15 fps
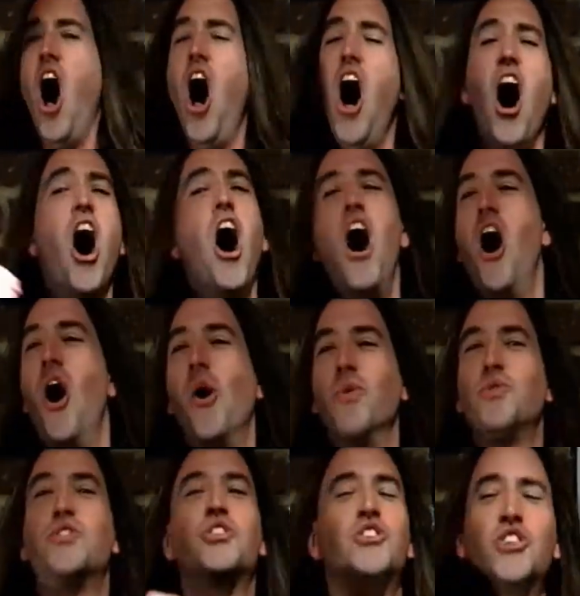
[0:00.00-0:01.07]
Oh,
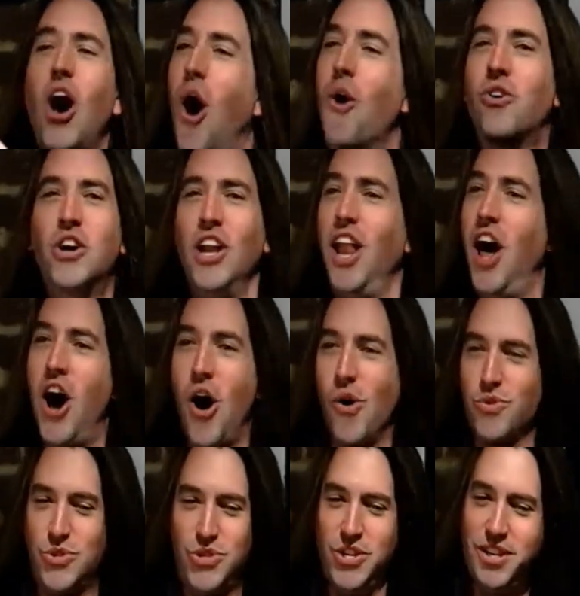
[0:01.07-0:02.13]
so
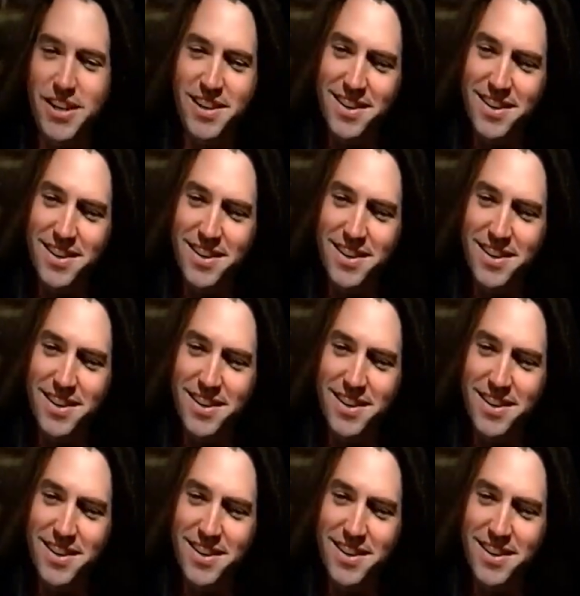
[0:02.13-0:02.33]
close.